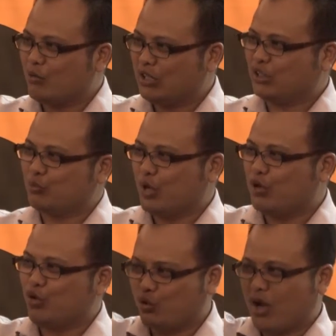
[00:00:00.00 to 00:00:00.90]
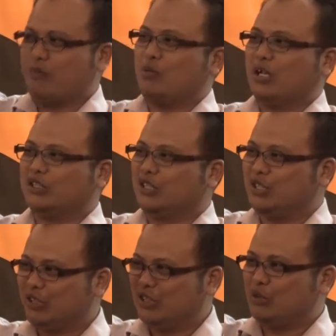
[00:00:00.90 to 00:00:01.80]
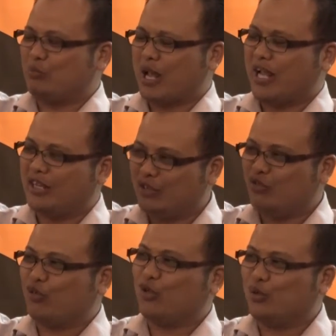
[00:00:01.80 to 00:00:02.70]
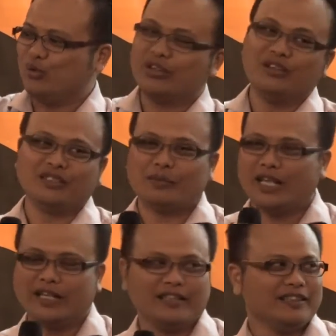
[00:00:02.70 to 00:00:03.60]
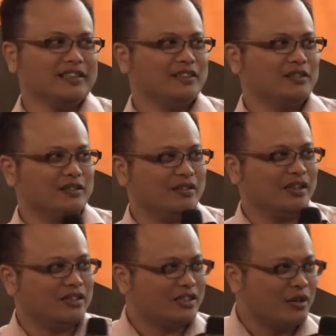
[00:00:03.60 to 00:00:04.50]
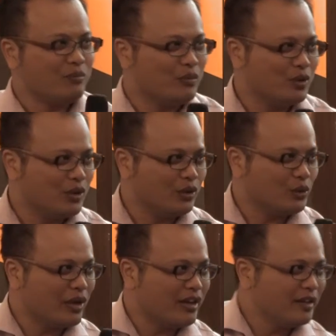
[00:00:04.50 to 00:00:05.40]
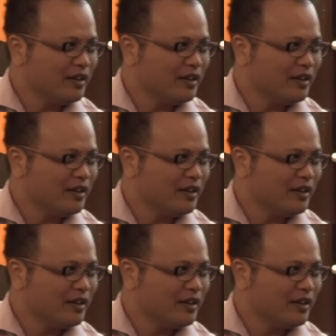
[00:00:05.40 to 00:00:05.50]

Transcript: Master plan, oh, I'm the master. This is the plan you follow, you know, something like that. You want to add?